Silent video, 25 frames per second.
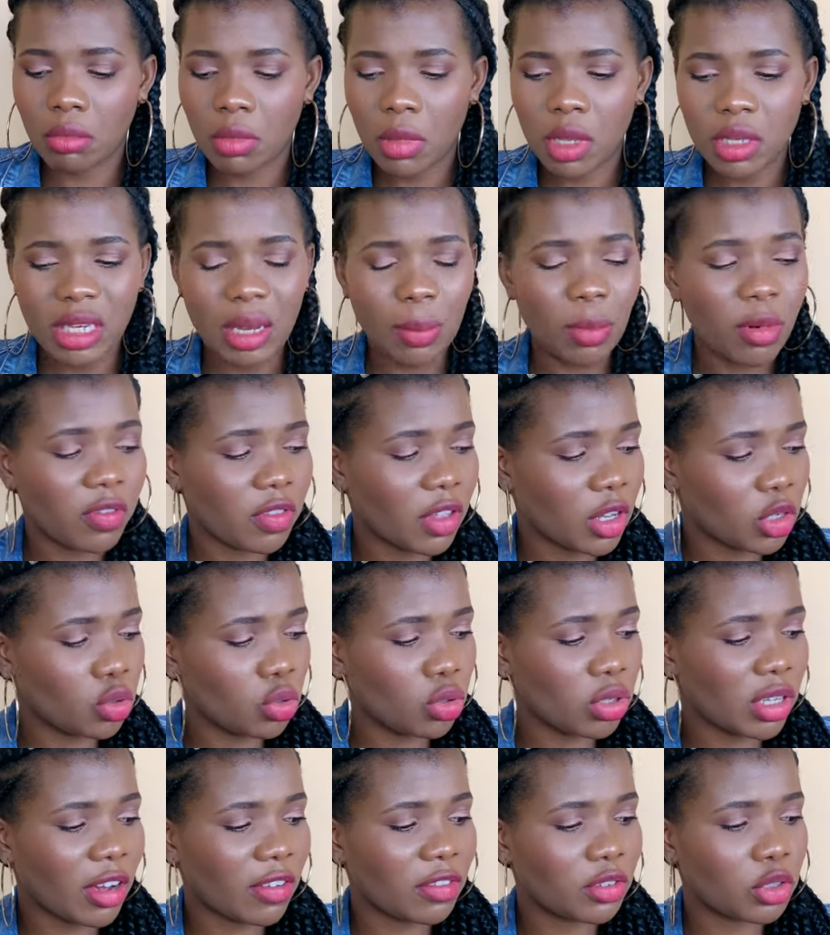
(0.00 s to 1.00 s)
some of the
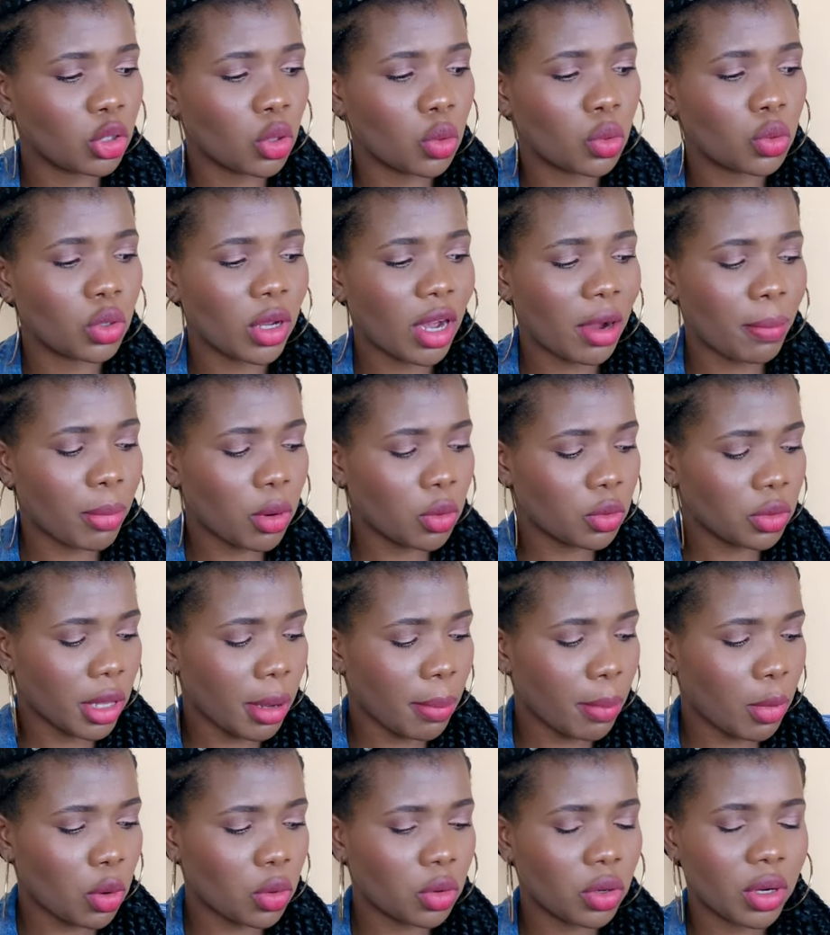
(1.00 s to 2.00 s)
shoes I've shown you, I bought
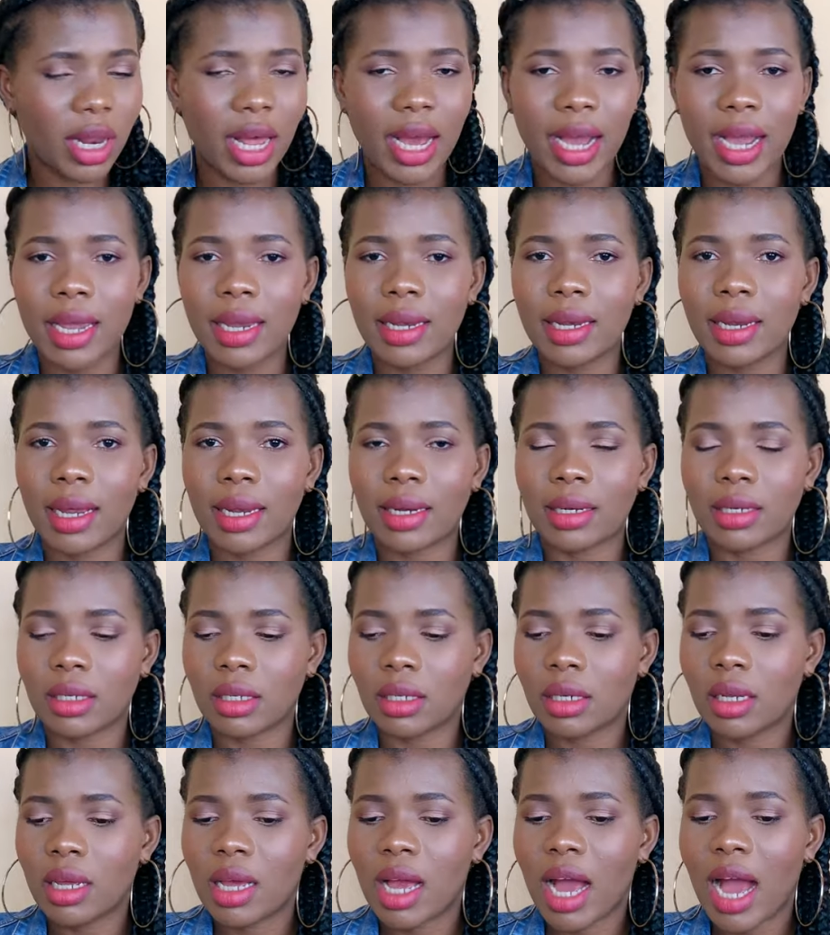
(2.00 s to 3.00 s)
them online and
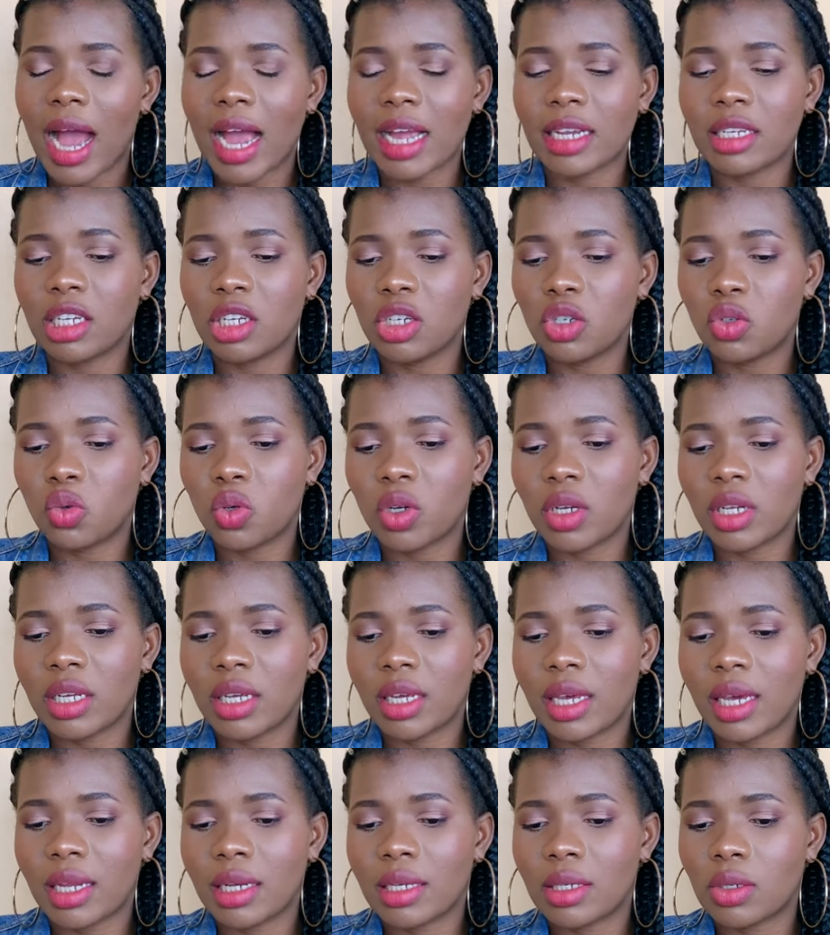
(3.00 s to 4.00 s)
I didn't really
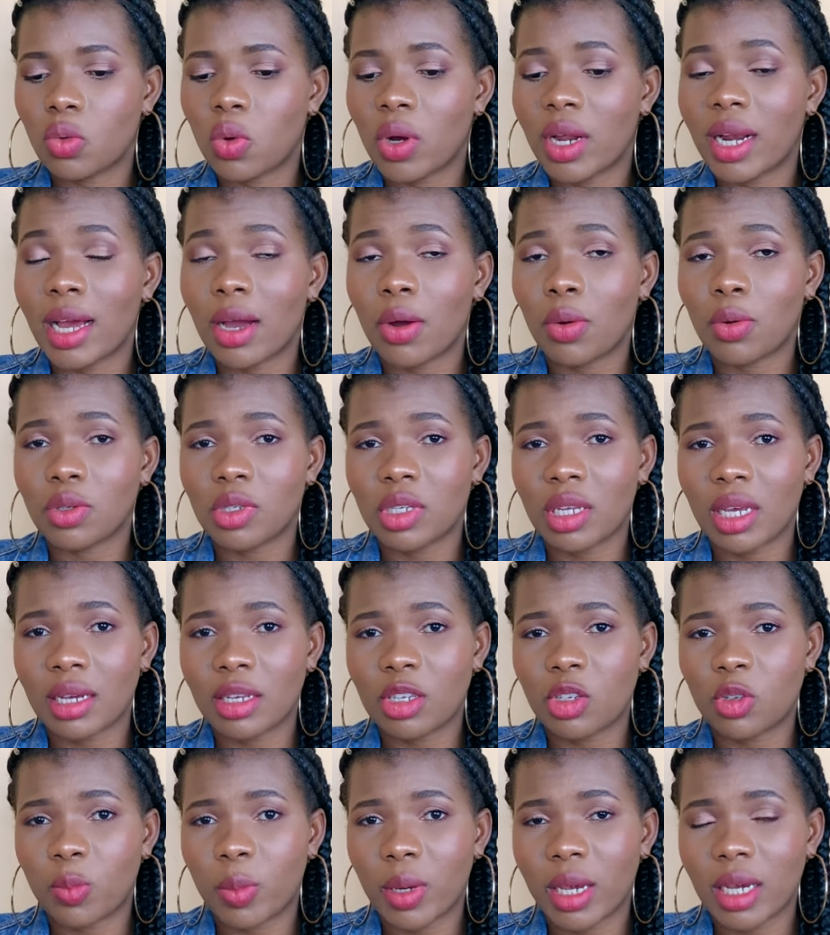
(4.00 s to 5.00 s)
get what I was
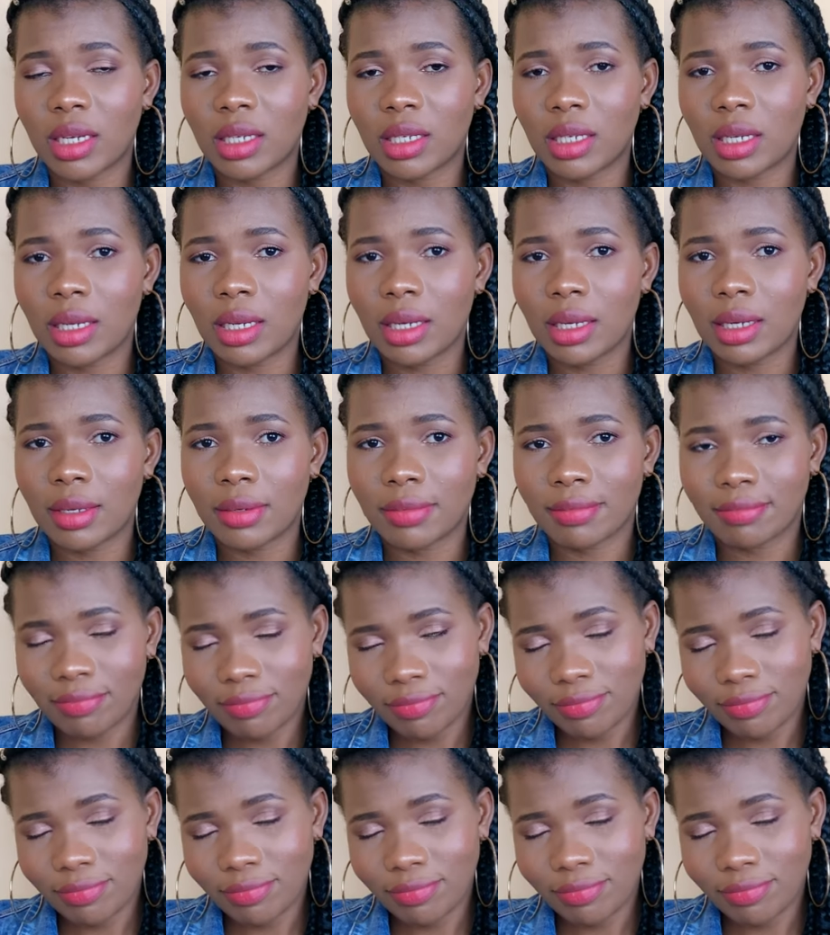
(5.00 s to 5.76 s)
expecting.